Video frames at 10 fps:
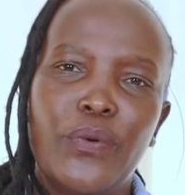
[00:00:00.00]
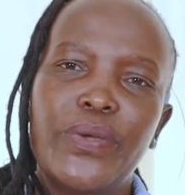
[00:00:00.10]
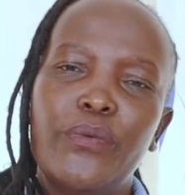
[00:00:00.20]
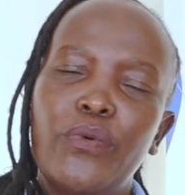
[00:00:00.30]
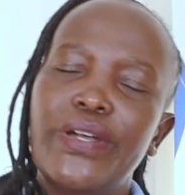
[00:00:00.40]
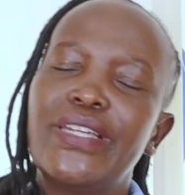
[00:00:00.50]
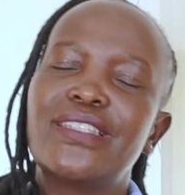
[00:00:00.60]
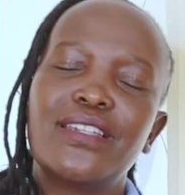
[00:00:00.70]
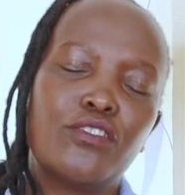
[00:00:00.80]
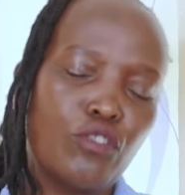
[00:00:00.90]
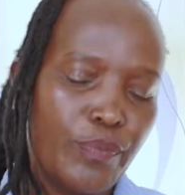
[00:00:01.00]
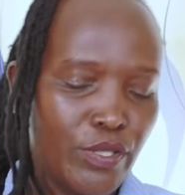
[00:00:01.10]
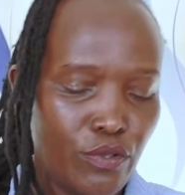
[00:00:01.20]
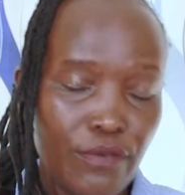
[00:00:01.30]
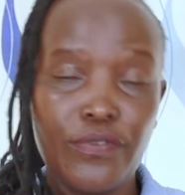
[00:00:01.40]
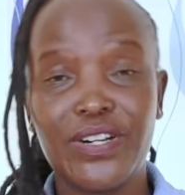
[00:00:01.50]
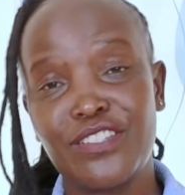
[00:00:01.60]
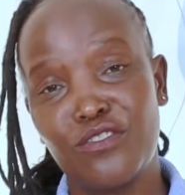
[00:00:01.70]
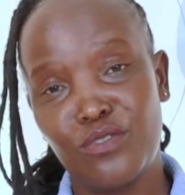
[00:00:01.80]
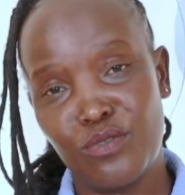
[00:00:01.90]
it would be wrong for
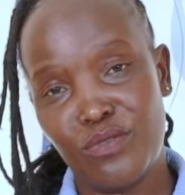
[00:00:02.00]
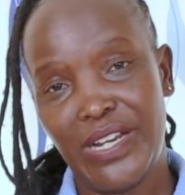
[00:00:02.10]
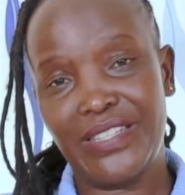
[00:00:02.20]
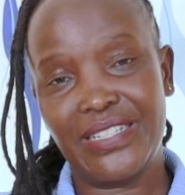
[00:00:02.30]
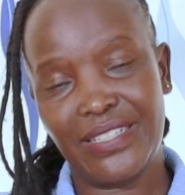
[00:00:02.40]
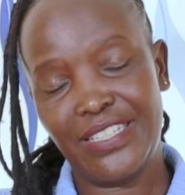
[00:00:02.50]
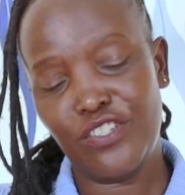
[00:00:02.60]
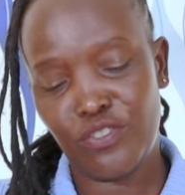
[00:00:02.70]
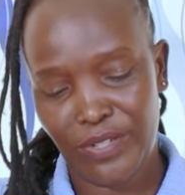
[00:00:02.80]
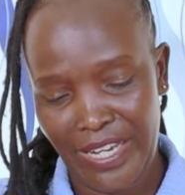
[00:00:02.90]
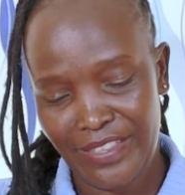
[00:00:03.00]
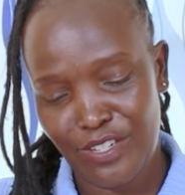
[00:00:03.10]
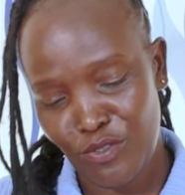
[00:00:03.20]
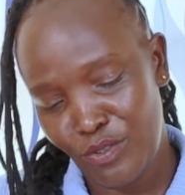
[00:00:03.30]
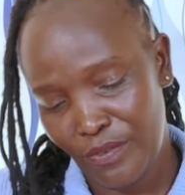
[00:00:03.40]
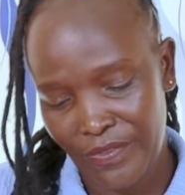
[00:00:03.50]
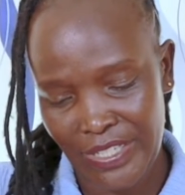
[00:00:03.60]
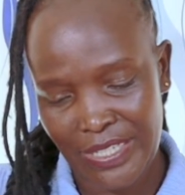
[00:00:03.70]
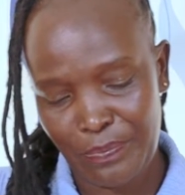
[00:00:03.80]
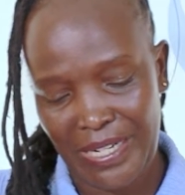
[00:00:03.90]
us not to look at the religion and the role of
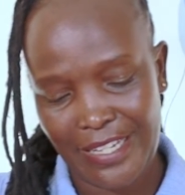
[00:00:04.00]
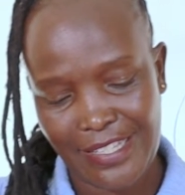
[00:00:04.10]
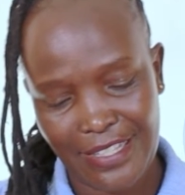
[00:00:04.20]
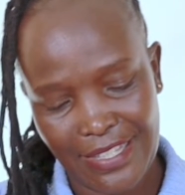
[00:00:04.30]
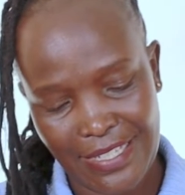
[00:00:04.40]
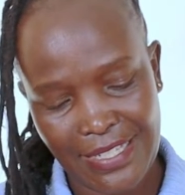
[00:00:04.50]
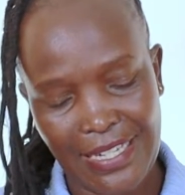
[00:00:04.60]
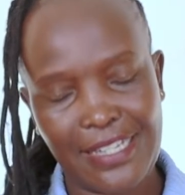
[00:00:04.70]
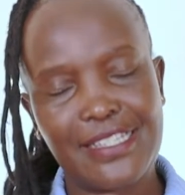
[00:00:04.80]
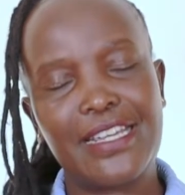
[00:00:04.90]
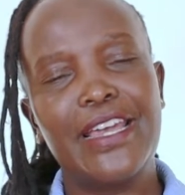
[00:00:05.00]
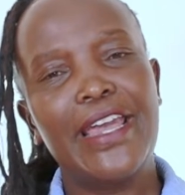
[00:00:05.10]
it plays in this text.